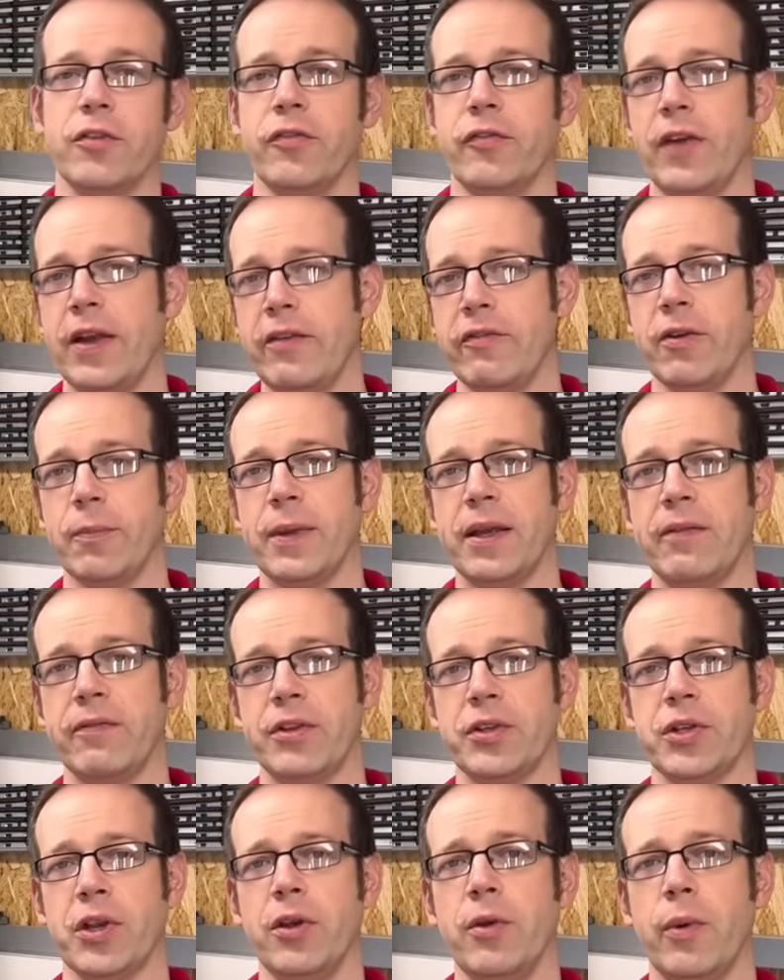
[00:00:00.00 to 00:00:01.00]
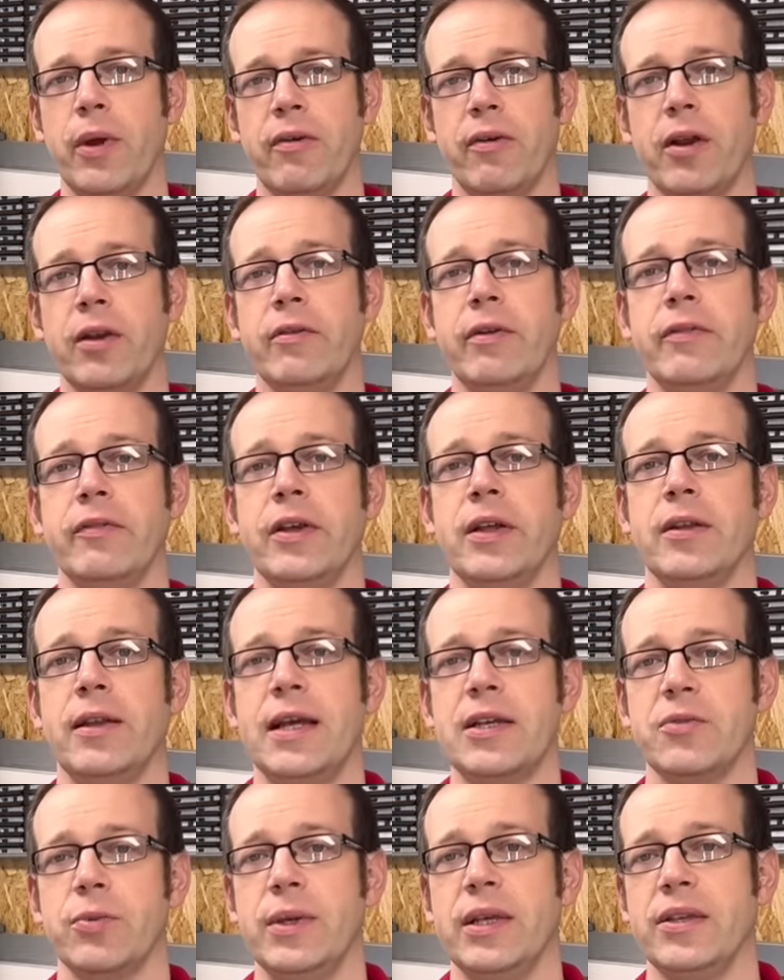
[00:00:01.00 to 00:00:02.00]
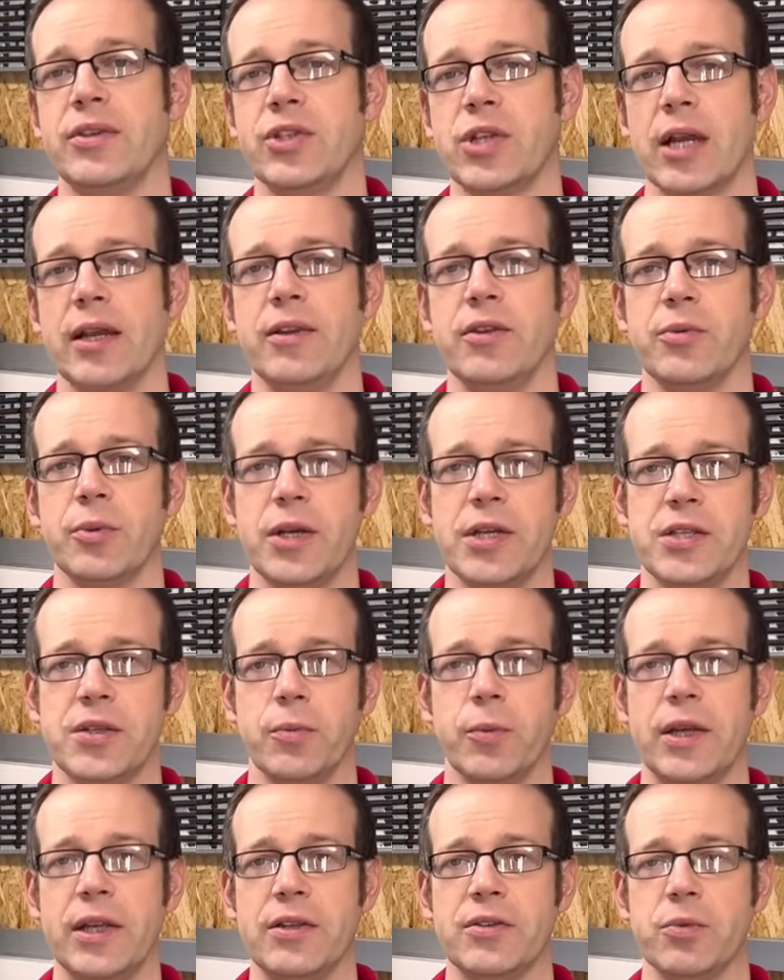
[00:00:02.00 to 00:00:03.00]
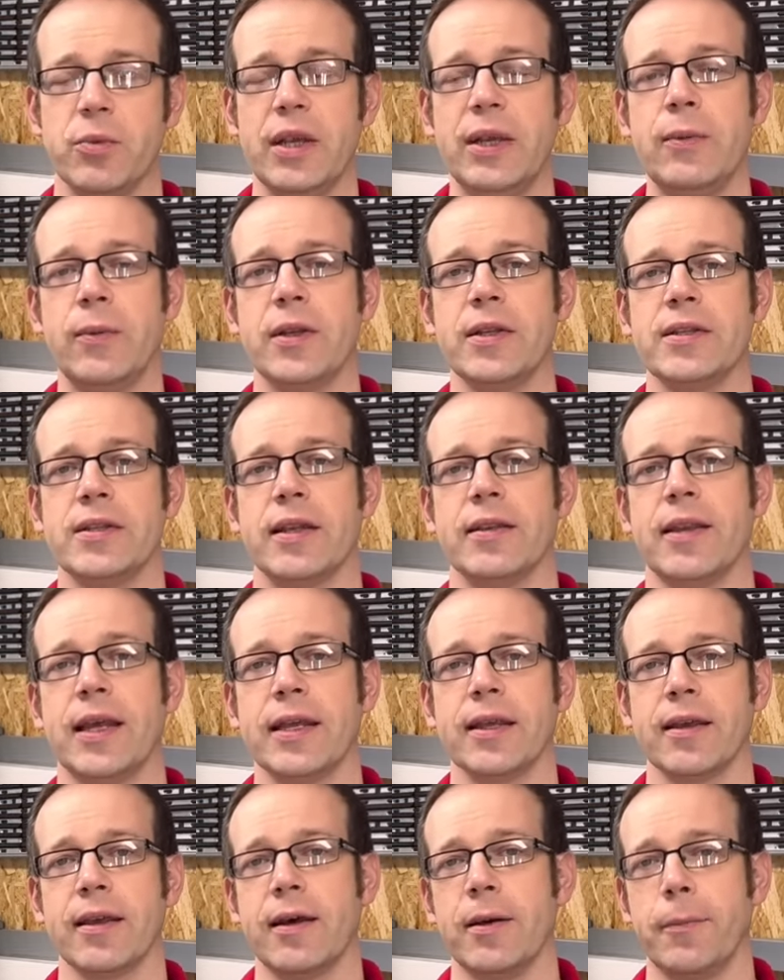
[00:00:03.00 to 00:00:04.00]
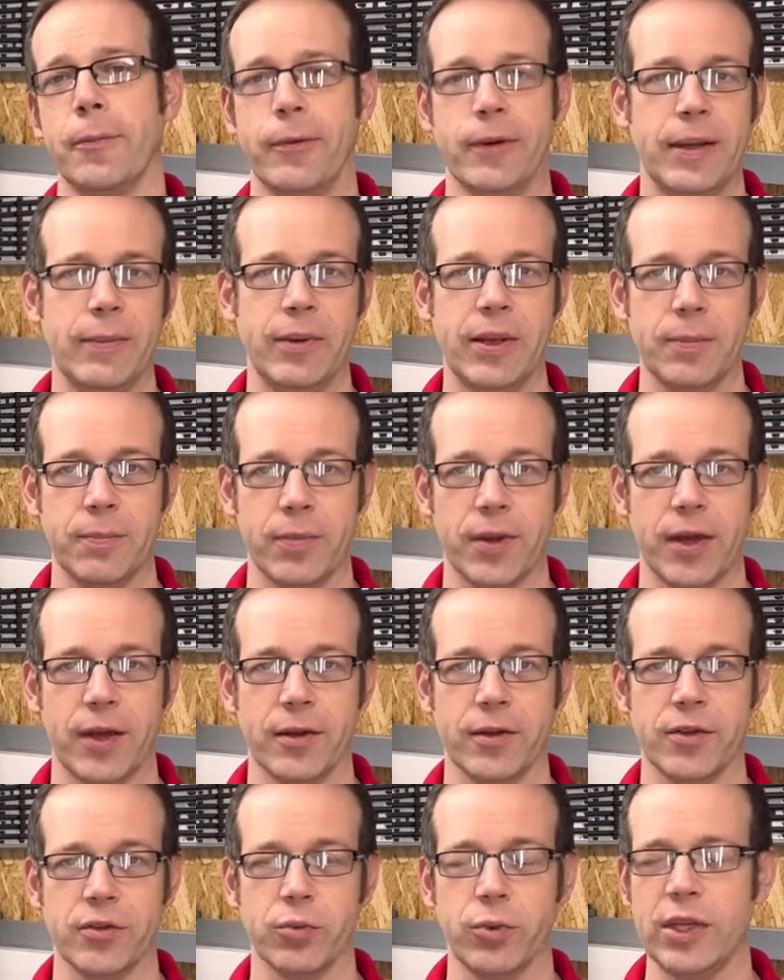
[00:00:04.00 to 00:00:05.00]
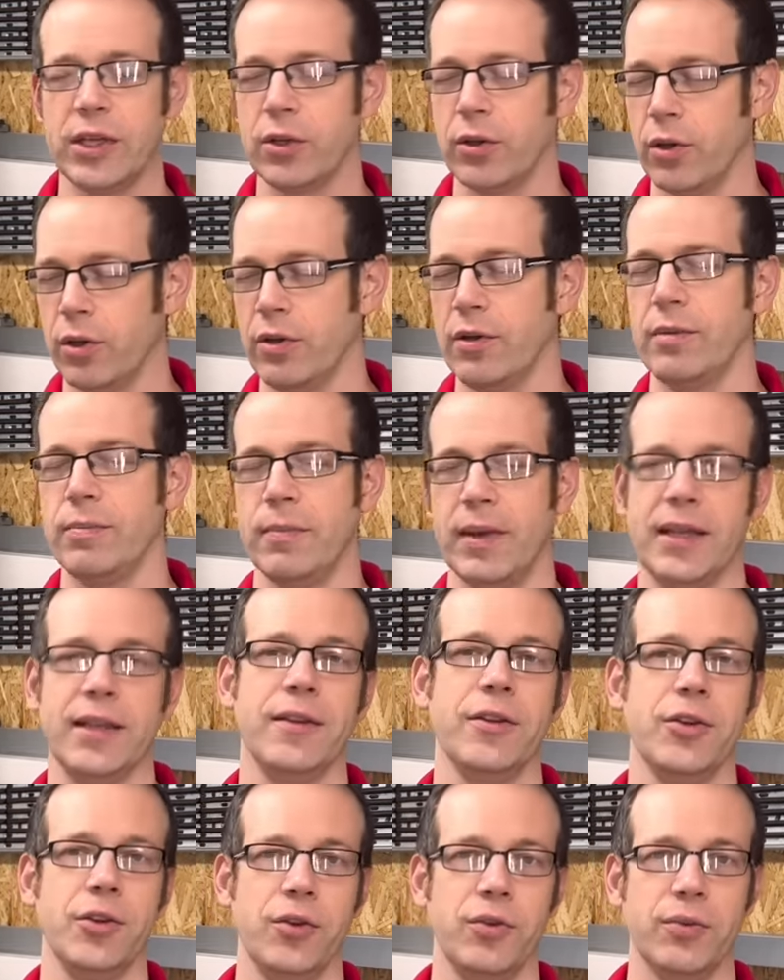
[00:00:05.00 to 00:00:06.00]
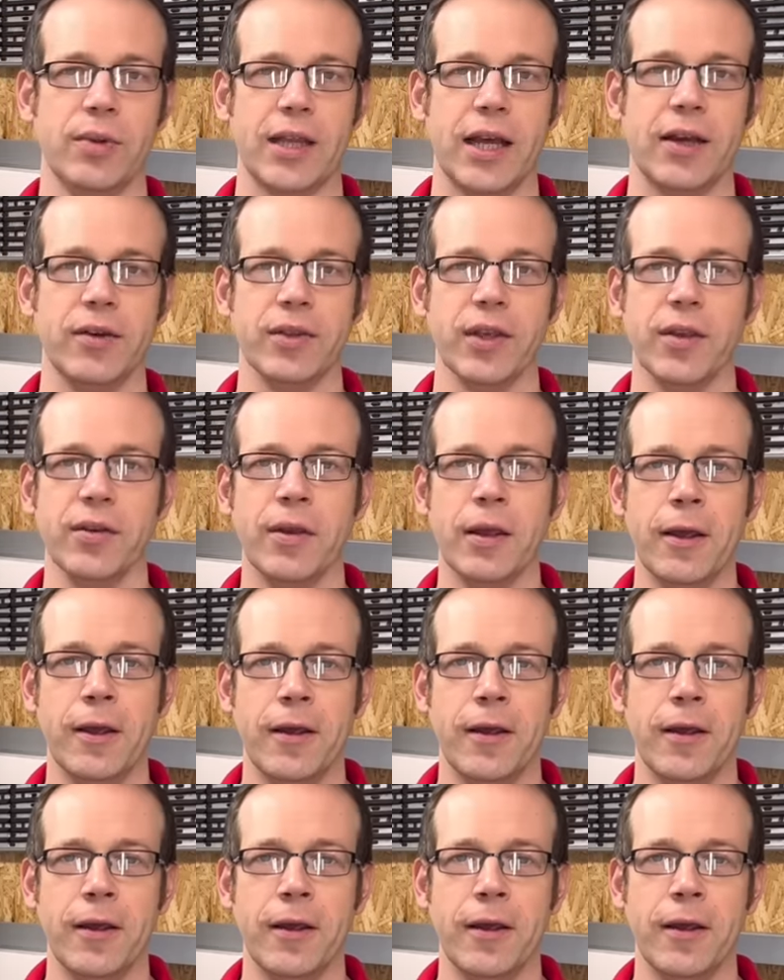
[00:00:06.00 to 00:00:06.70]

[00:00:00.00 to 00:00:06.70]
favourite bit of the show where I reveal last week's challenge words and winners, we want to thank our premium partners. We couldn't make the news without you.